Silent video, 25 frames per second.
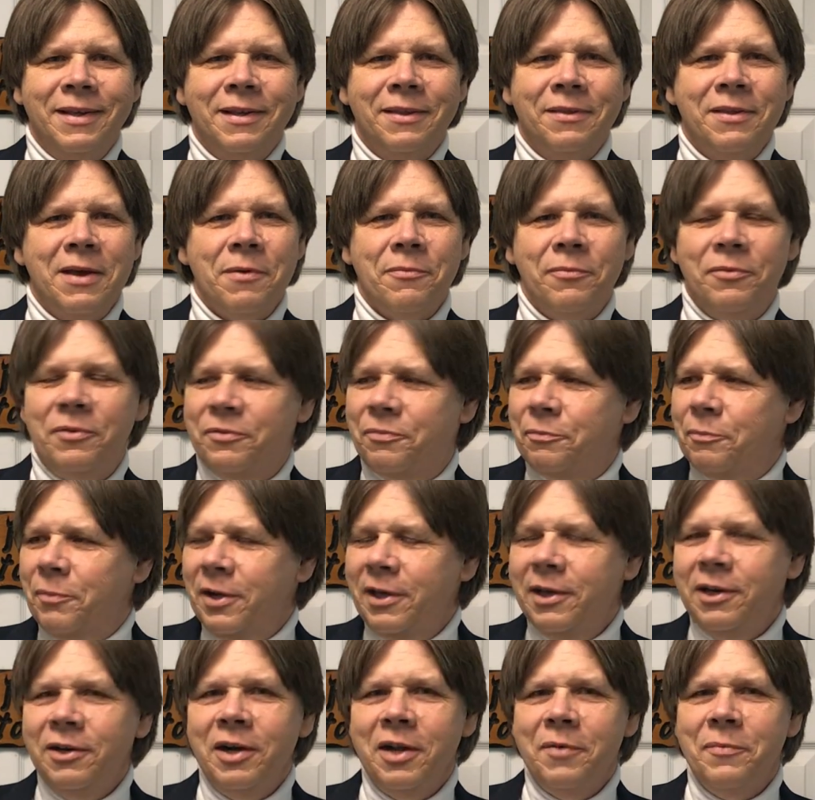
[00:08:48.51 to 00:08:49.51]
That
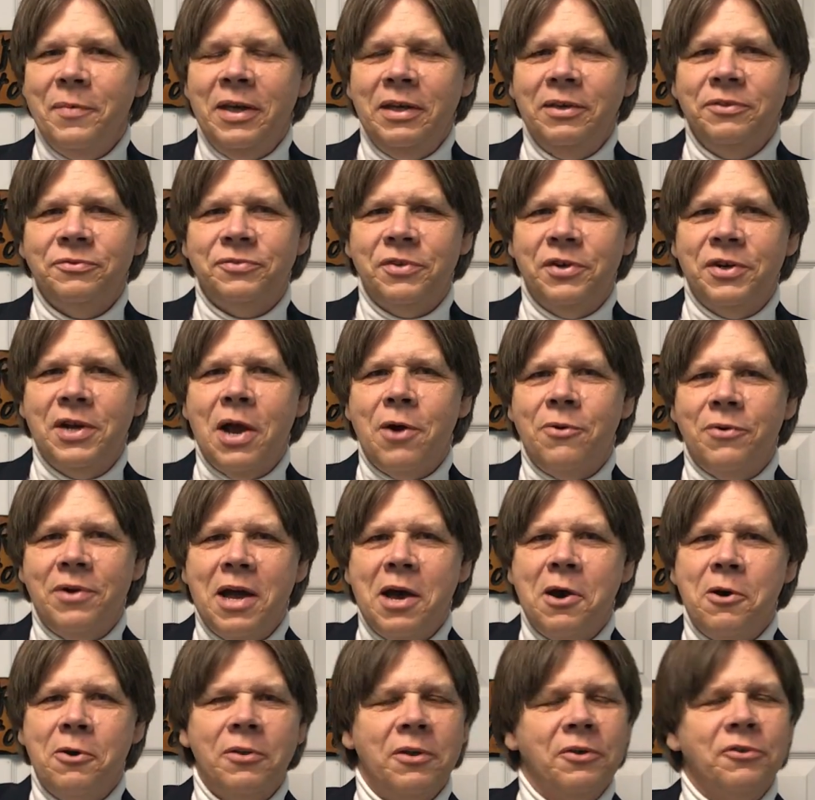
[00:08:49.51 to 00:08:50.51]
literally means they don't
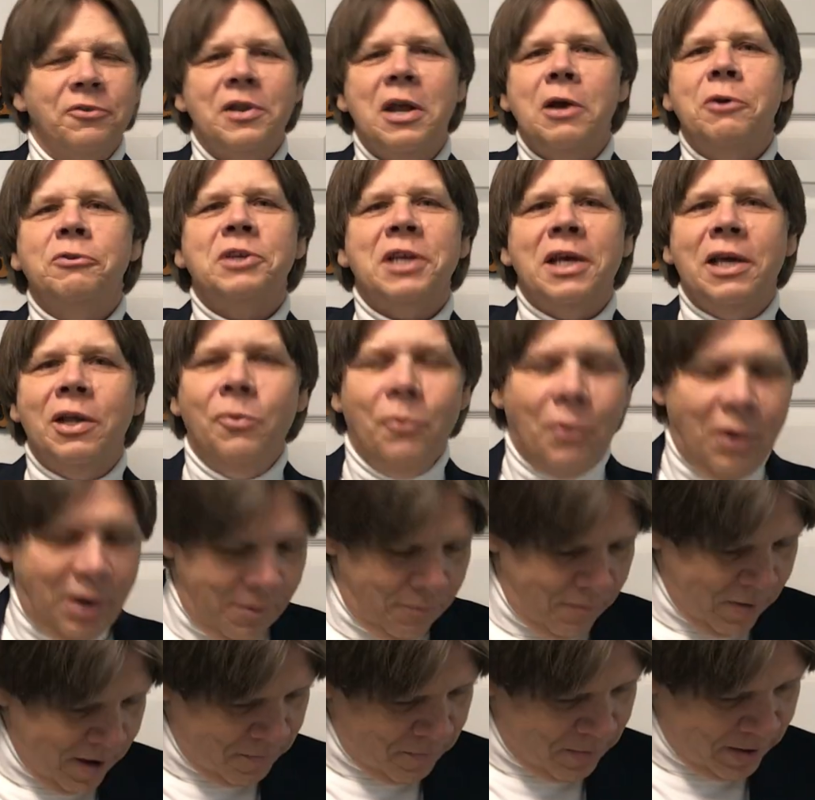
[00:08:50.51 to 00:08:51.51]
know. There's no telling
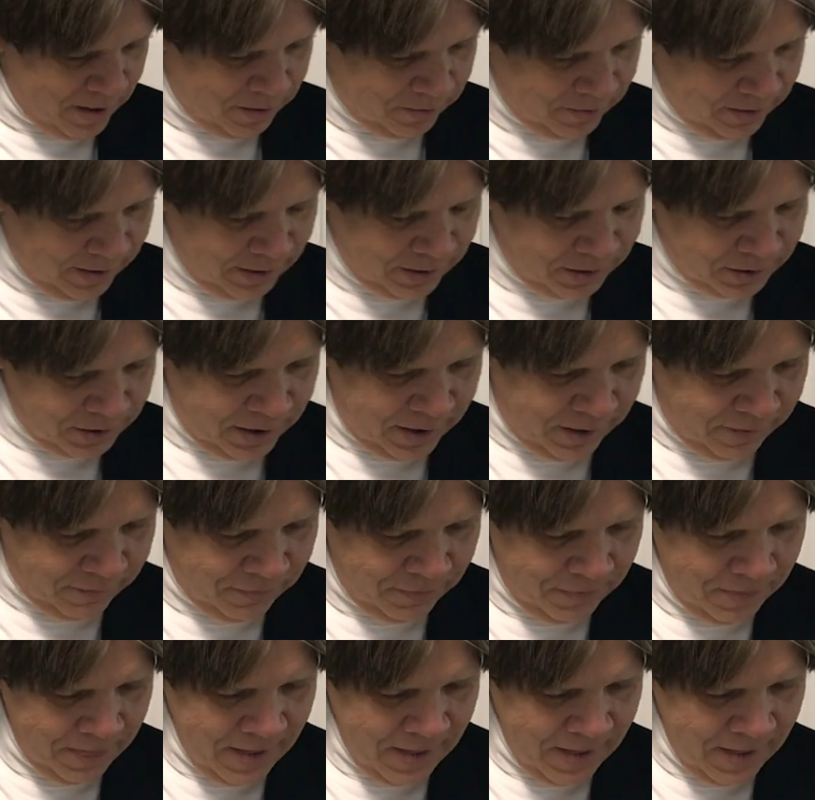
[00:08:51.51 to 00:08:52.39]
what may be on that shelf.